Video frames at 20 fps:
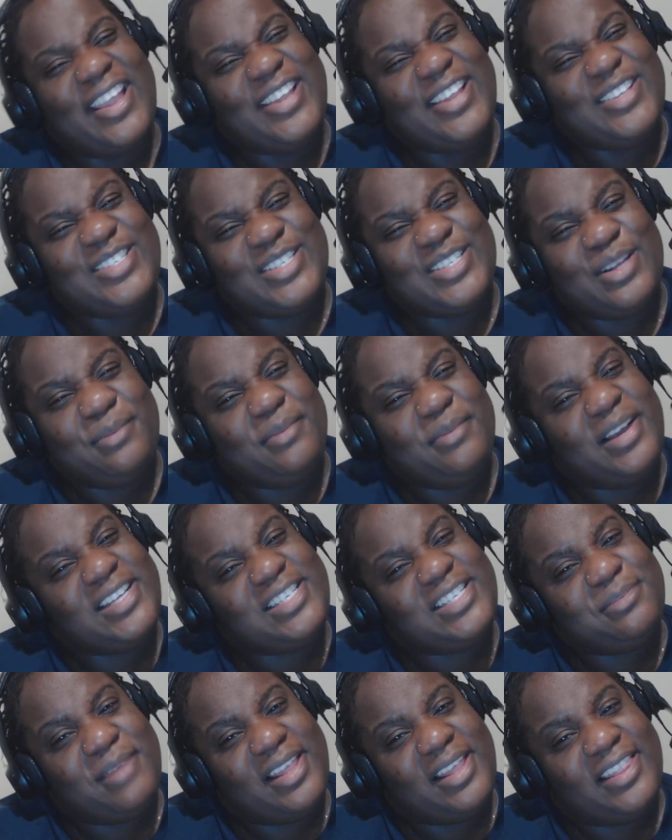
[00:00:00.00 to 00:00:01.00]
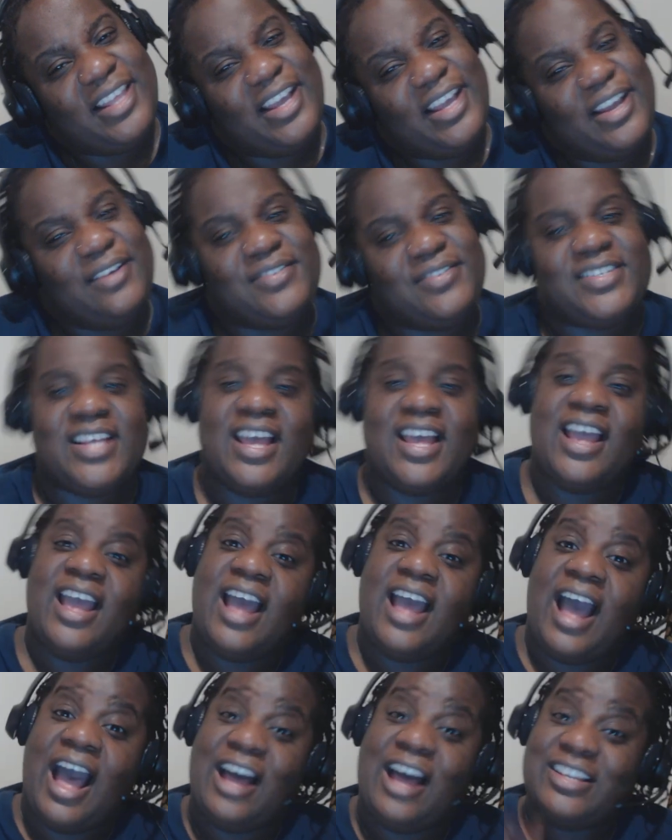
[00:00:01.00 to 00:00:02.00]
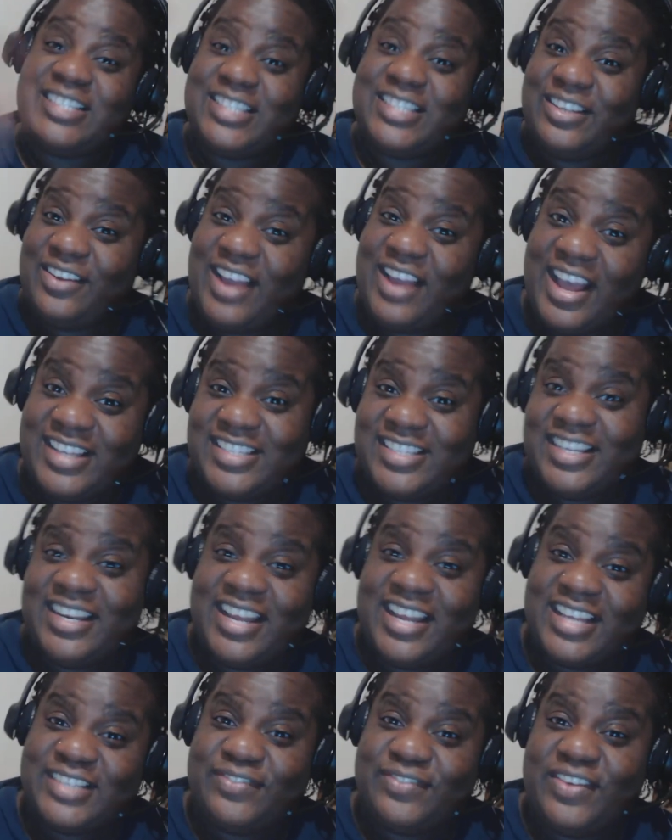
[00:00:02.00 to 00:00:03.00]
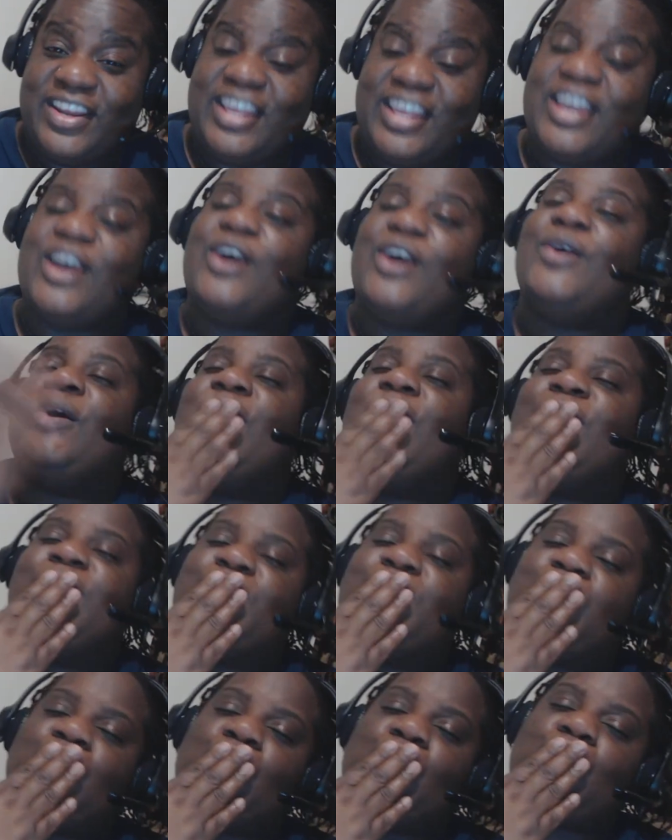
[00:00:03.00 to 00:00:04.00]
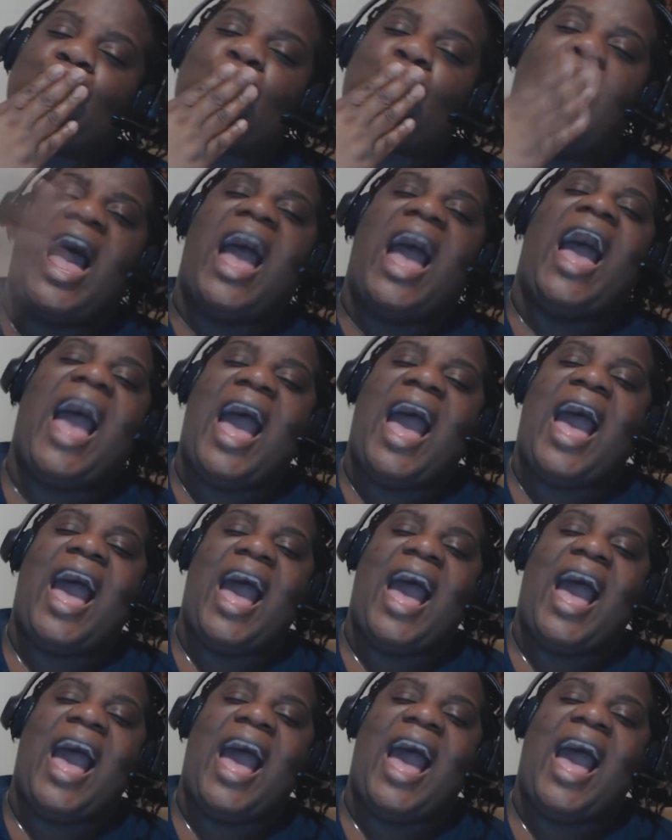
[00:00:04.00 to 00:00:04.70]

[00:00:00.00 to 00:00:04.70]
thank you so much, my loves. I'll see you guys in the next video. Mwah!